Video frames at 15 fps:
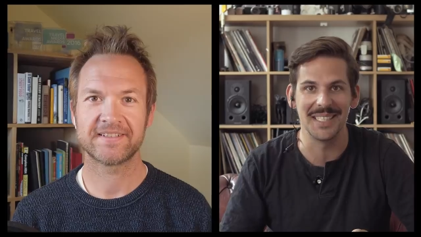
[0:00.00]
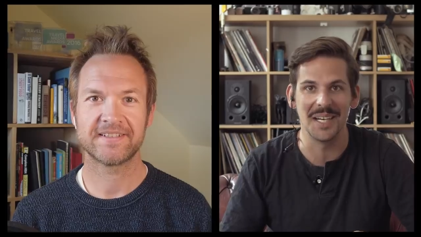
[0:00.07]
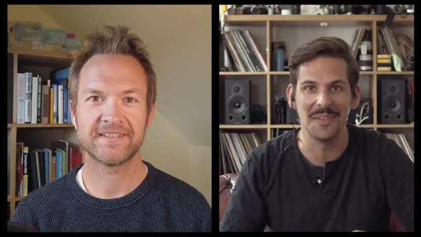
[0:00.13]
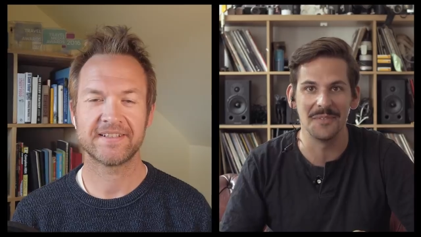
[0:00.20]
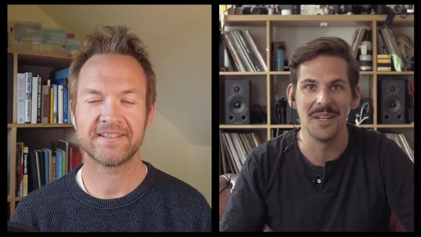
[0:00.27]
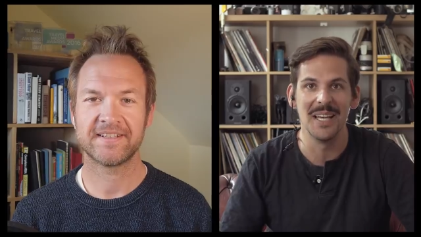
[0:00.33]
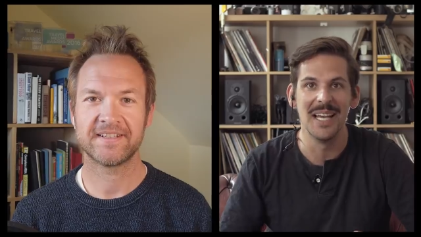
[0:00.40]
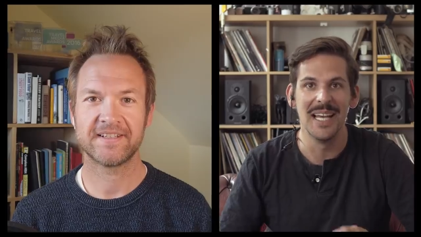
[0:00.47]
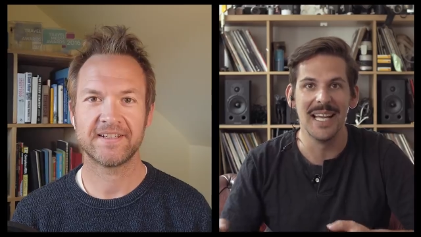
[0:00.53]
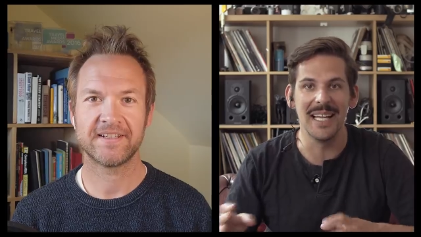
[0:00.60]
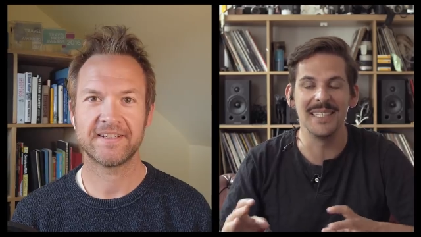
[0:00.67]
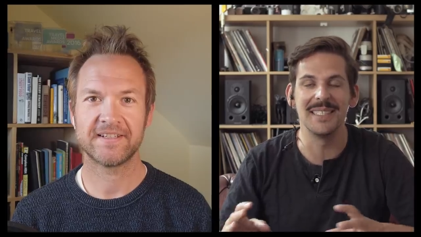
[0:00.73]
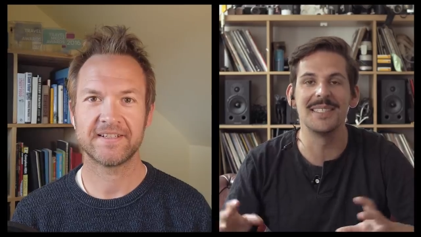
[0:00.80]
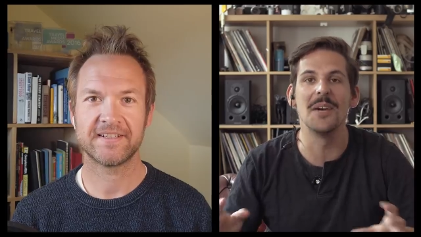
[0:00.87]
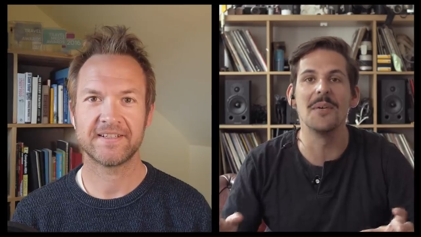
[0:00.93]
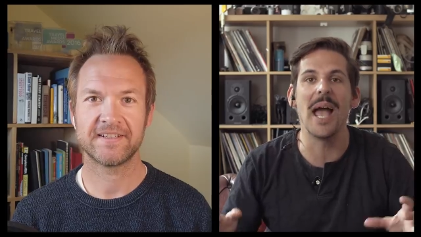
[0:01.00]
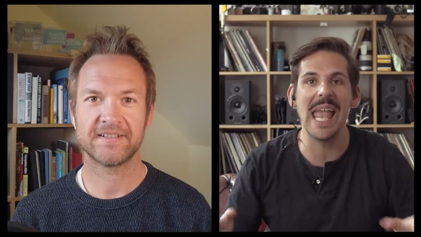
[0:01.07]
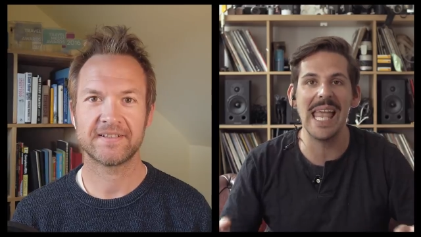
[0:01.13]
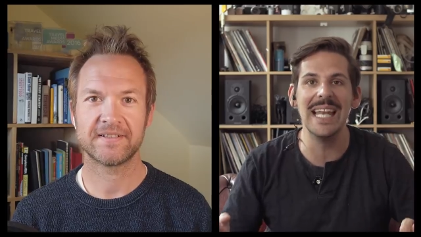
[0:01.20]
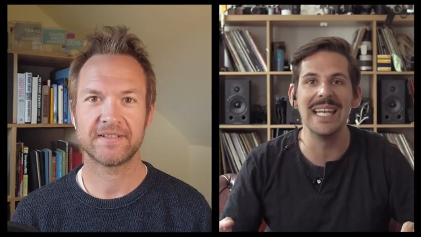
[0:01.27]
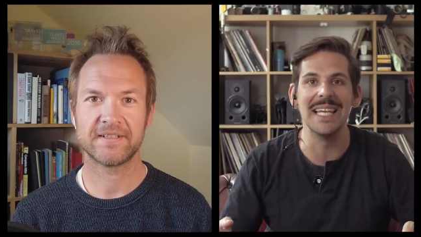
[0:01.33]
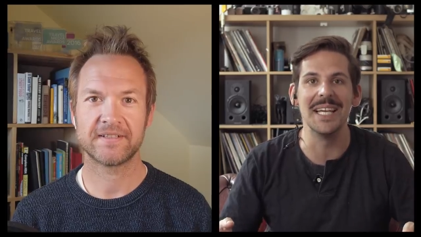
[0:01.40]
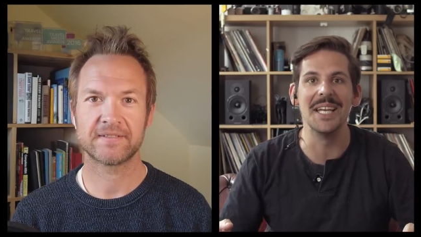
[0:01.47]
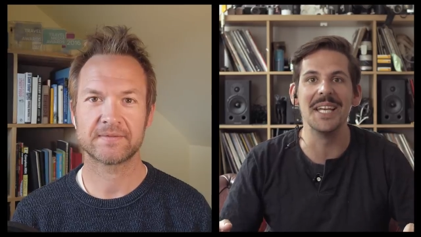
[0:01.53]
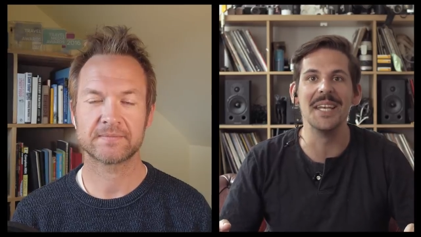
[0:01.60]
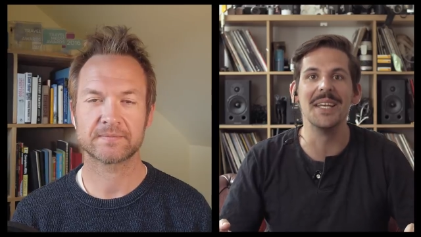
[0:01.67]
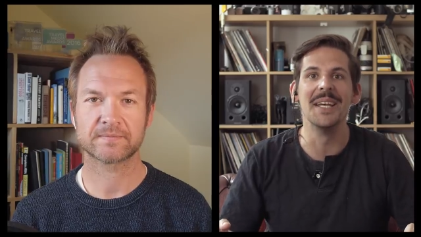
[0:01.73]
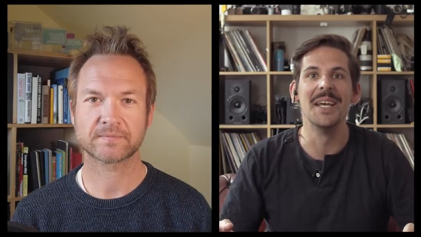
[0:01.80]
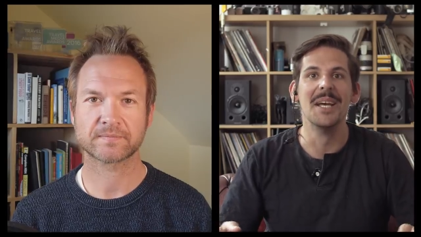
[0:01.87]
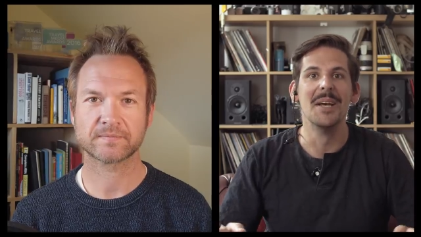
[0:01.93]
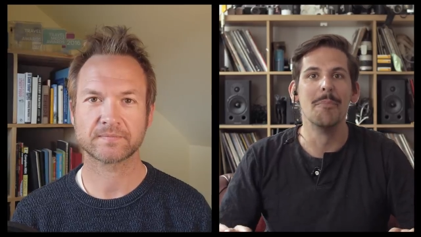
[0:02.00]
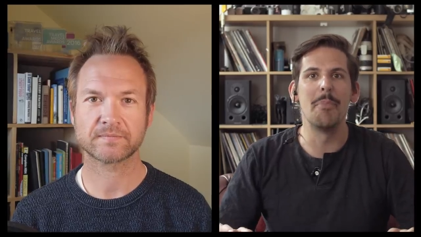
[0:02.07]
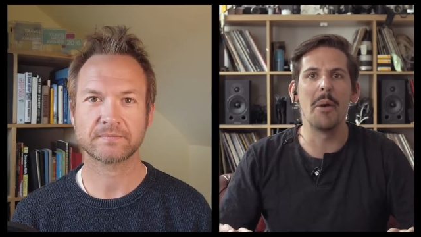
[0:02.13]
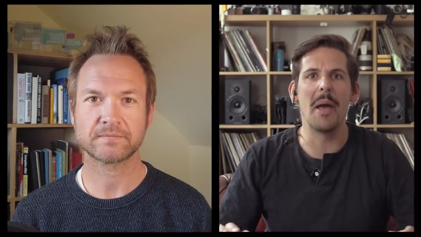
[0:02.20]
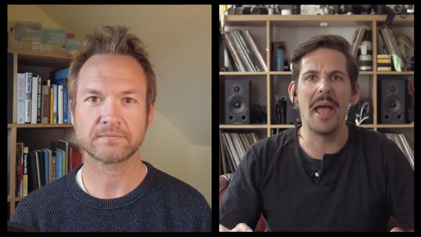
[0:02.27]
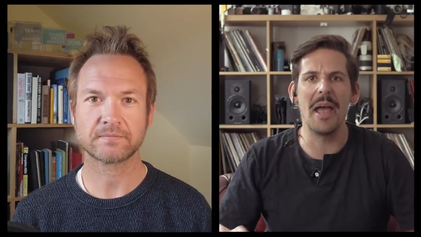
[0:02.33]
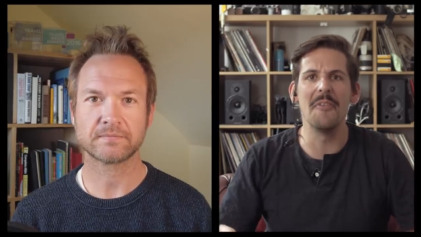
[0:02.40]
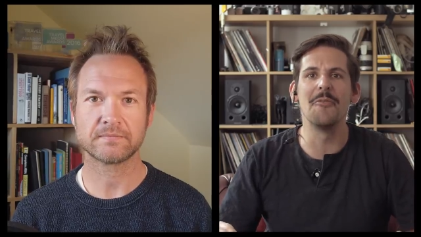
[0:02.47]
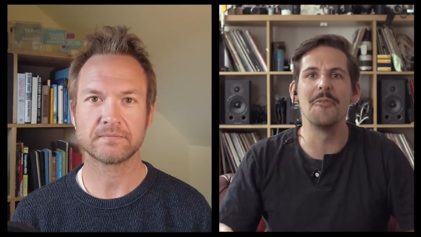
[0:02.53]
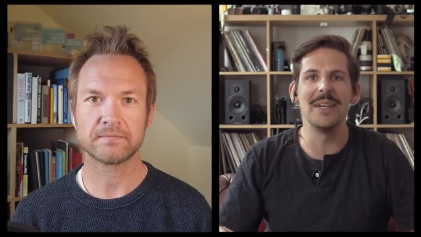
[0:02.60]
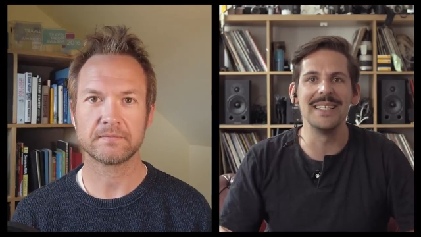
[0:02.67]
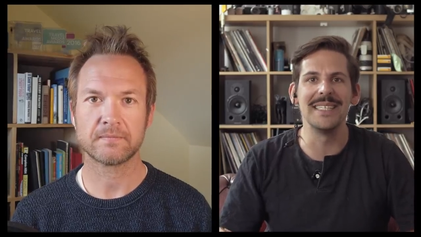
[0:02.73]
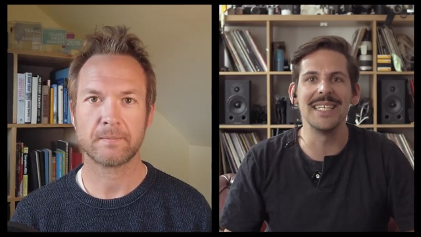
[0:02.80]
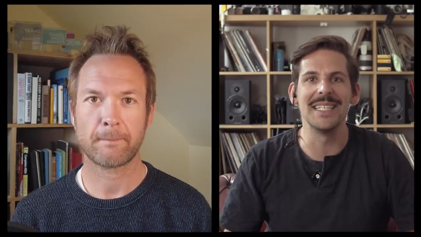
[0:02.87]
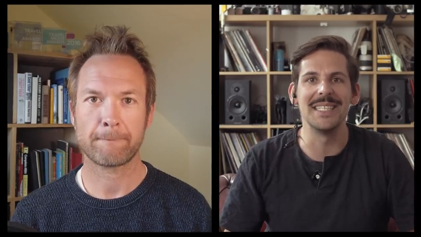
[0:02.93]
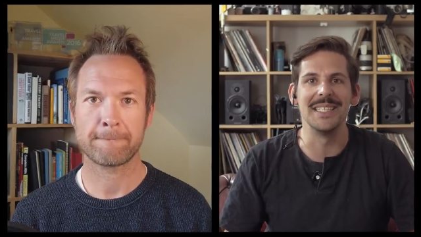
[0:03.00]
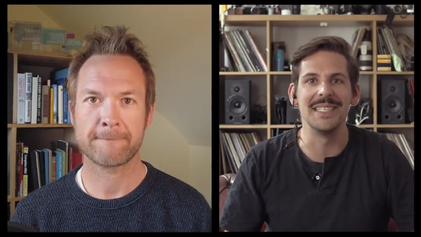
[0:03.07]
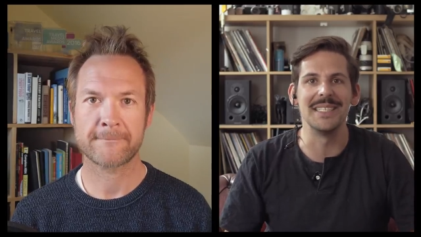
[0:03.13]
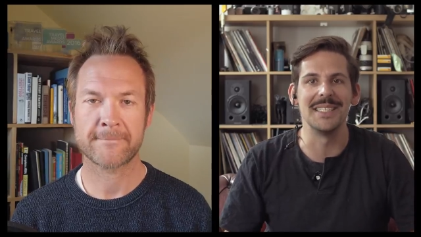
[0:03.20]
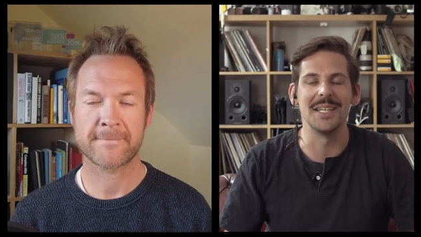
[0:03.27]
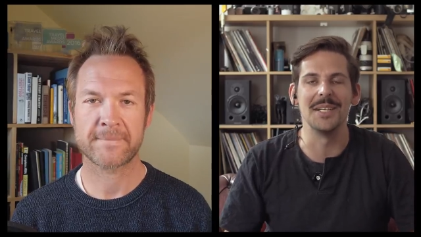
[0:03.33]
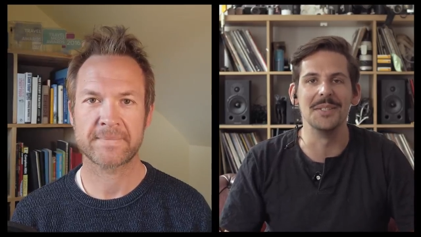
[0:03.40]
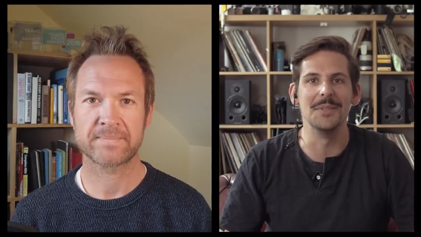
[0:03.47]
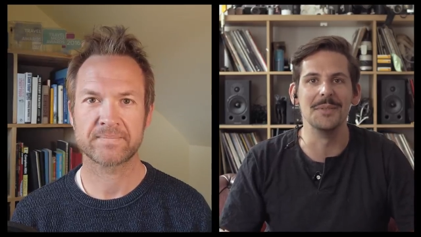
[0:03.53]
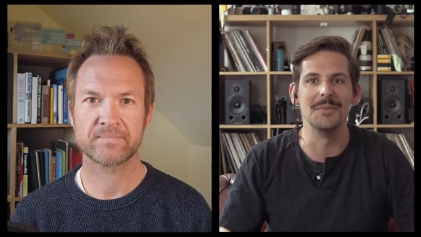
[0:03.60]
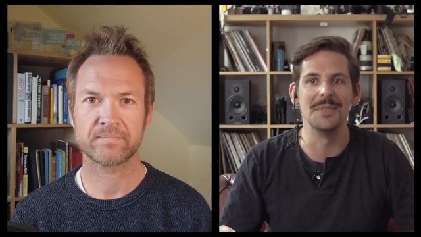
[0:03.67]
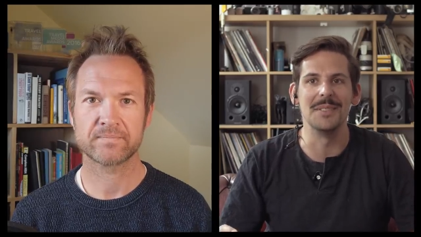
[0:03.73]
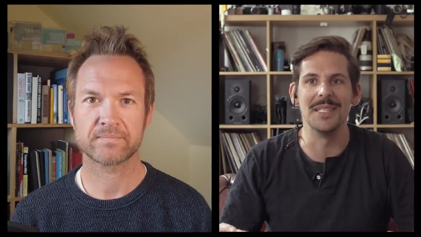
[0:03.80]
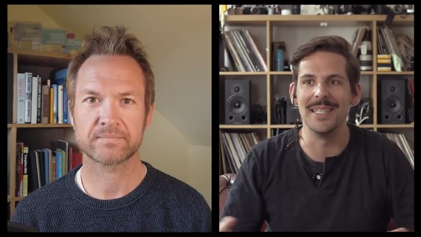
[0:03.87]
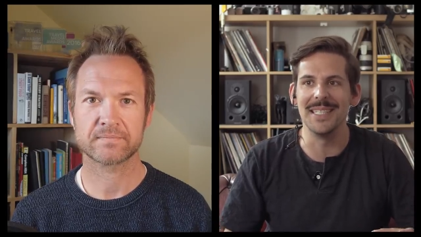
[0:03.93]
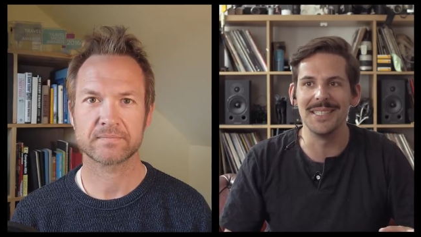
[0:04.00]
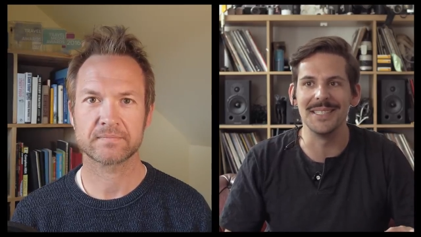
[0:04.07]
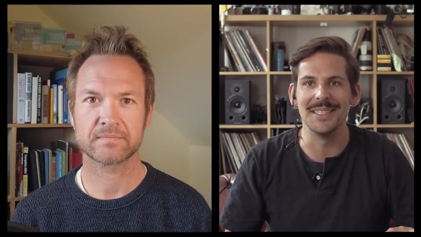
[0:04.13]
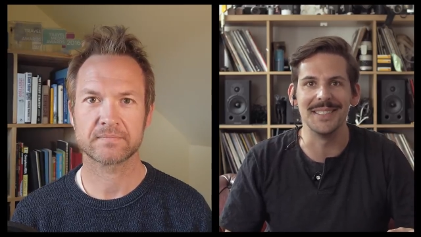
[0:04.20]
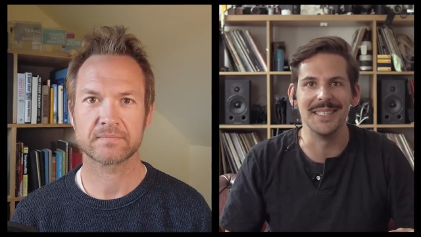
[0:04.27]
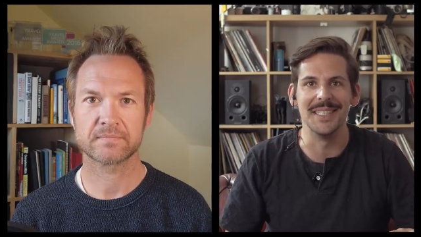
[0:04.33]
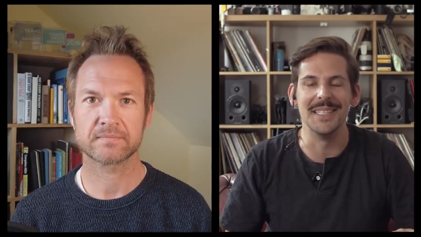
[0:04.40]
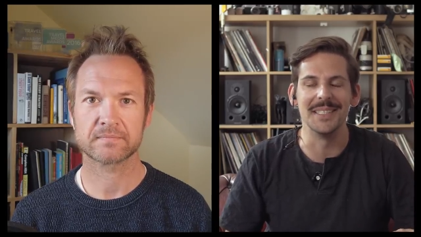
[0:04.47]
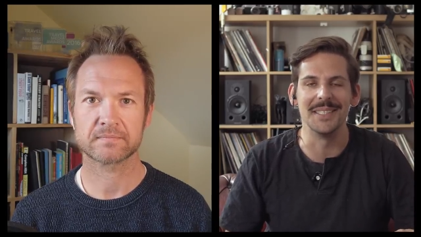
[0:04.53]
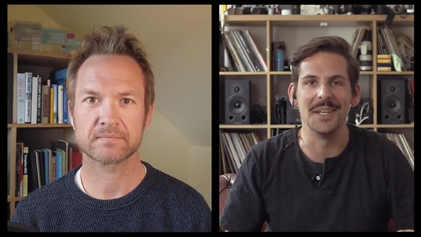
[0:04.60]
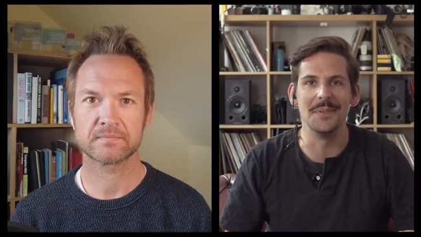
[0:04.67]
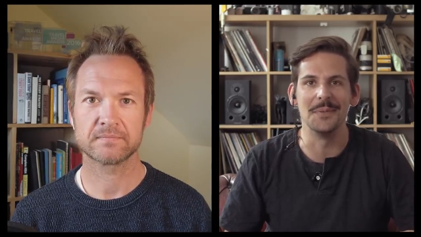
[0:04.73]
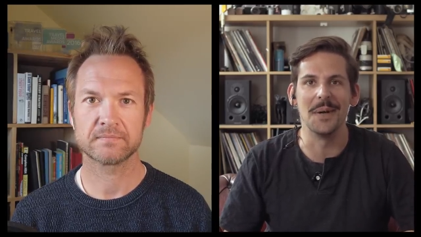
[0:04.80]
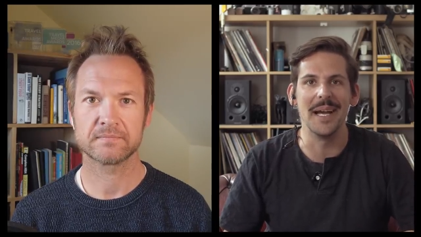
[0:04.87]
Speaker 1: stuff. It's so alien, but every dish is so delicious in its own